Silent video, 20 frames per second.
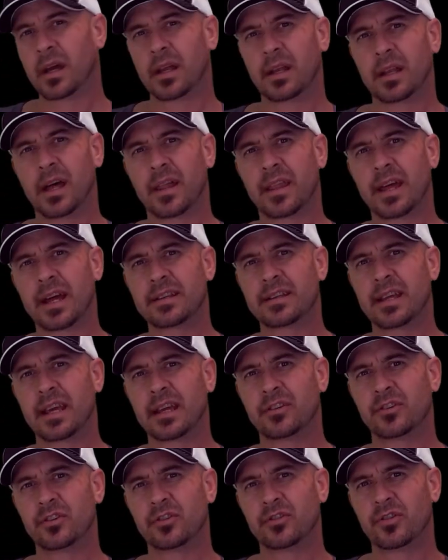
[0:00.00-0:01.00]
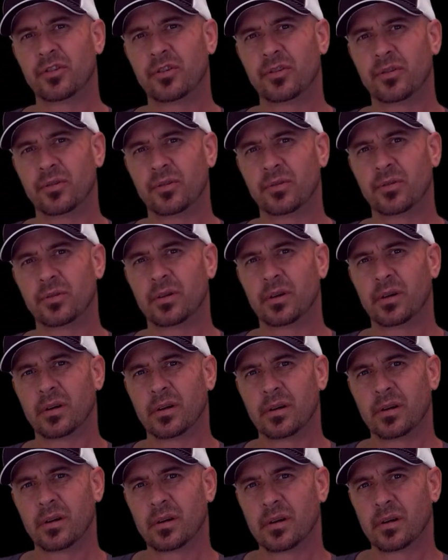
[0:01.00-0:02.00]
Now that takes you to
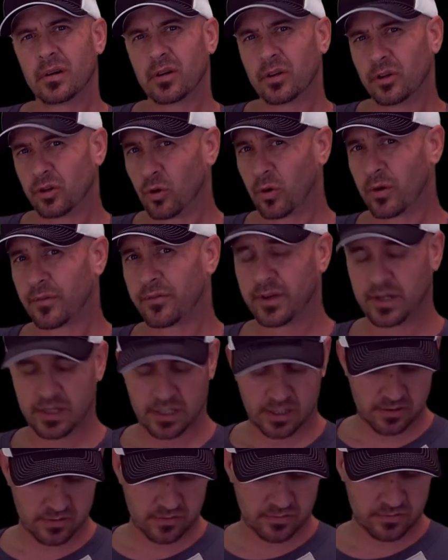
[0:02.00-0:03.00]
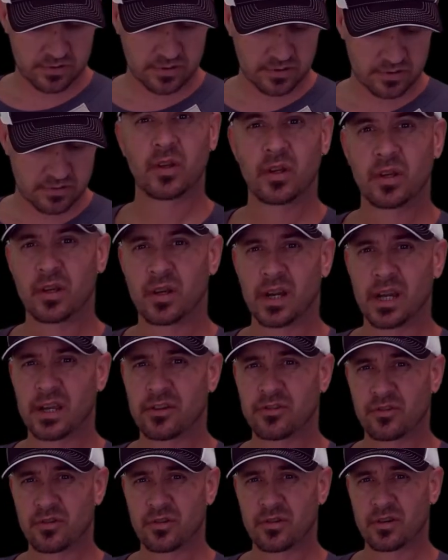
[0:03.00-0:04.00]
your videos, your
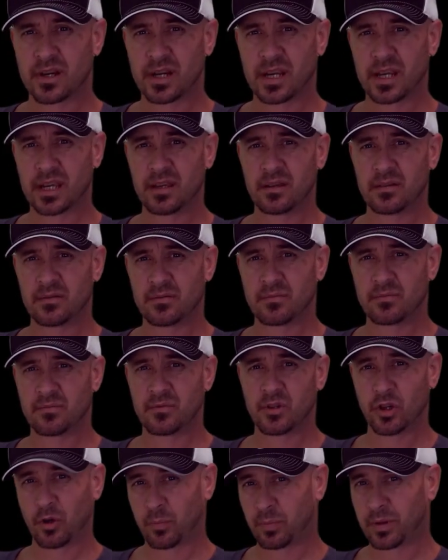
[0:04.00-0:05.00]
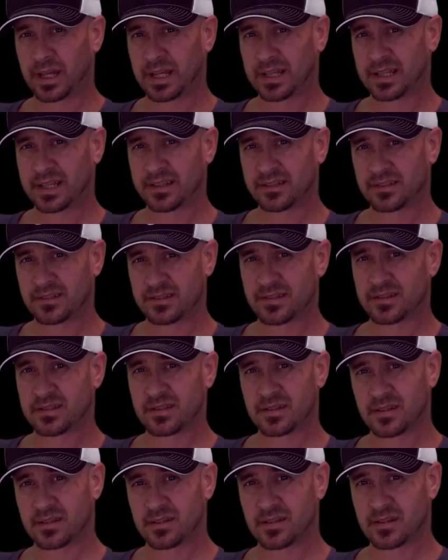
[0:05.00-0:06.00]
history, your playlists.
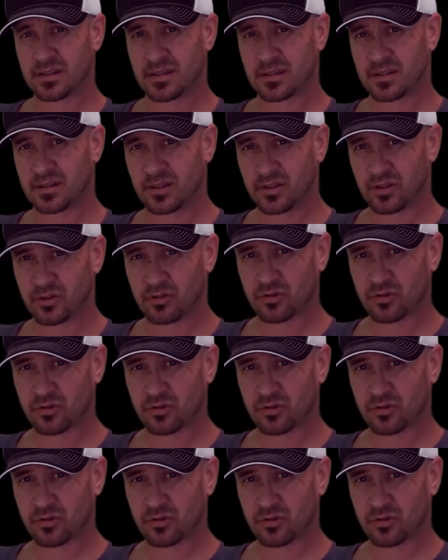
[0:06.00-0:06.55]
You can